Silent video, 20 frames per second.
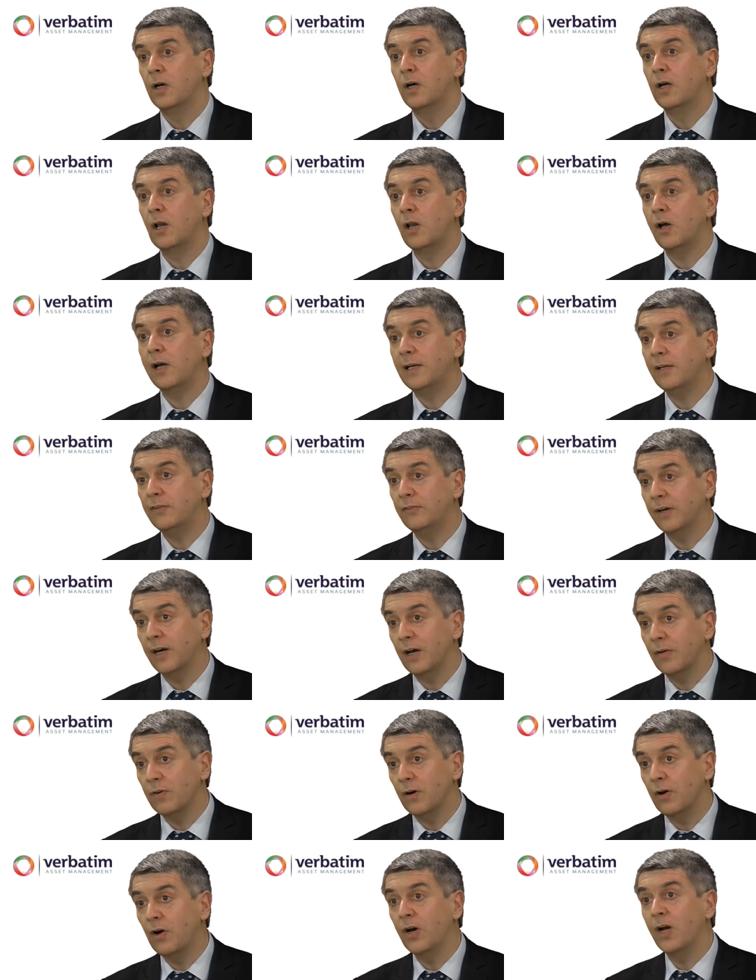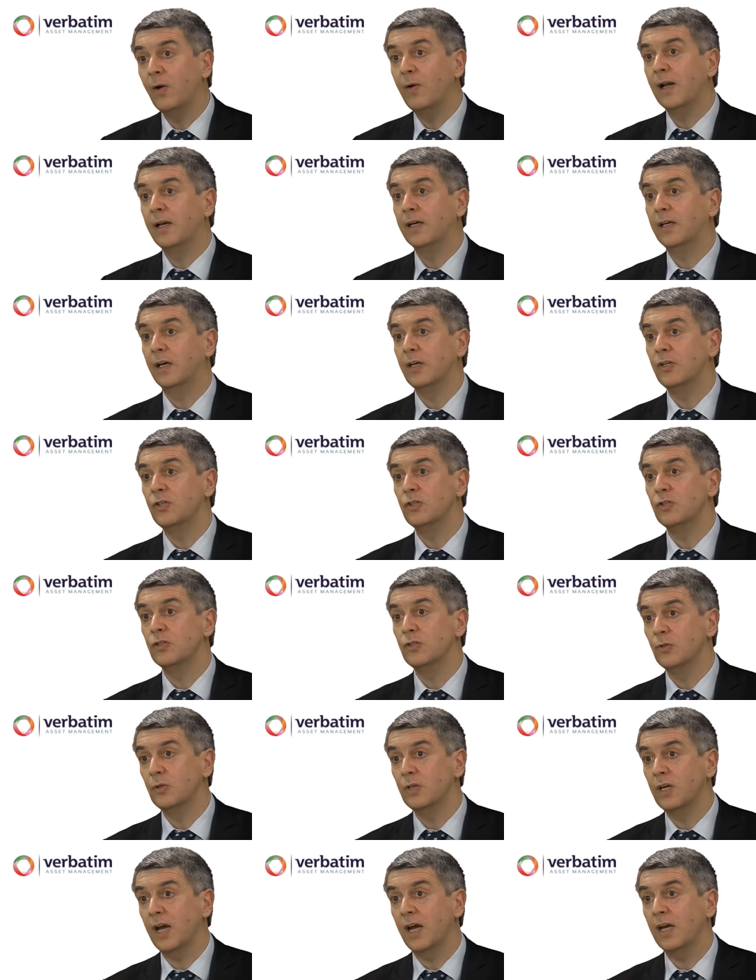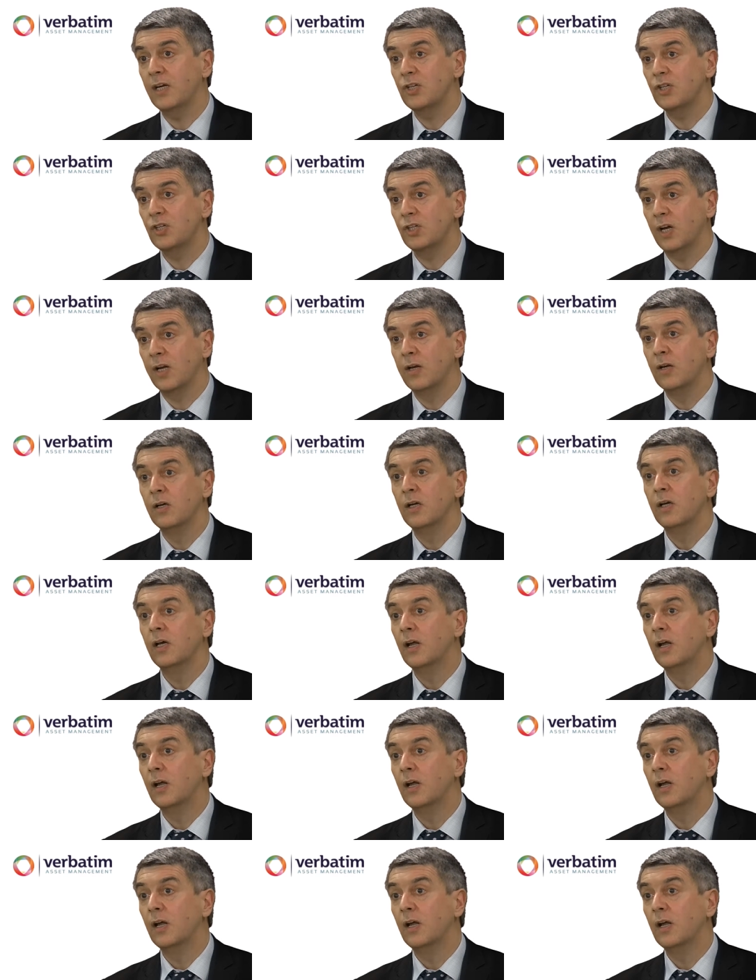likely to have a higher allocation to cash and